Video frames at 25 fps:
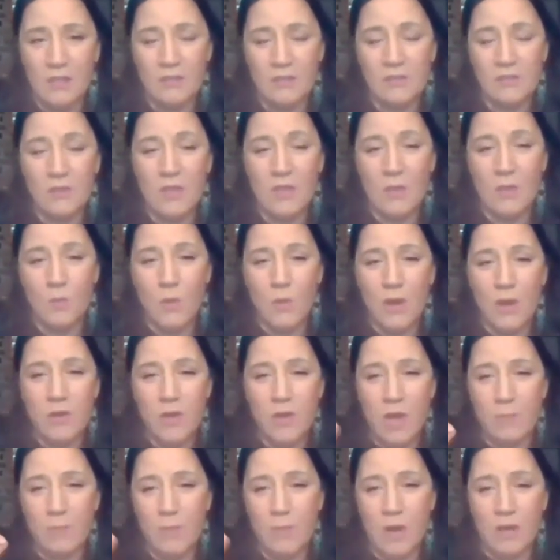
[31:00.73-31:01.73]
so that we're
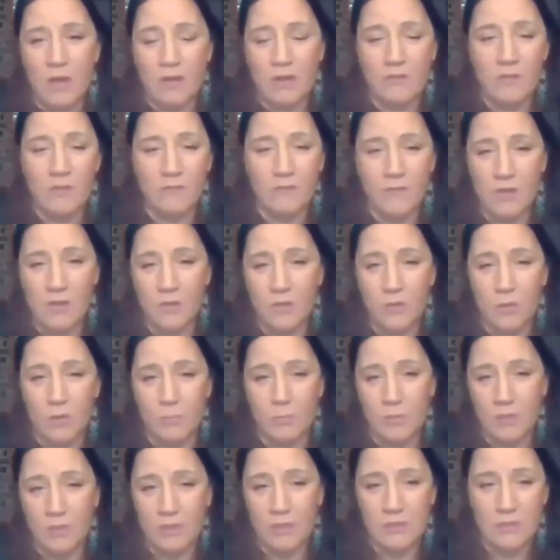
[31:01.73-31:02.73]
not part of the
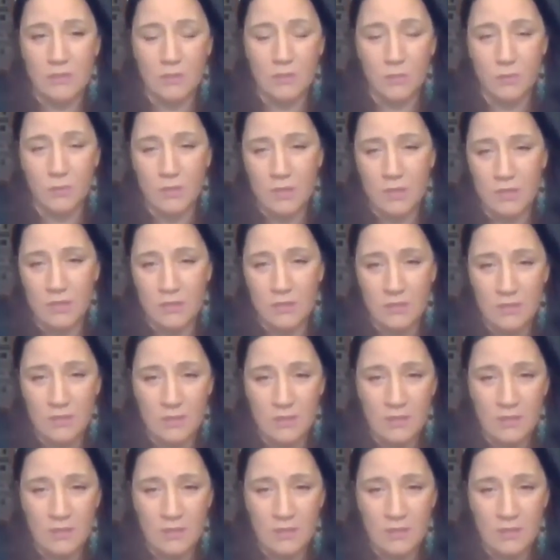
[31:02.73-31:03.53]
vulnerable, excluded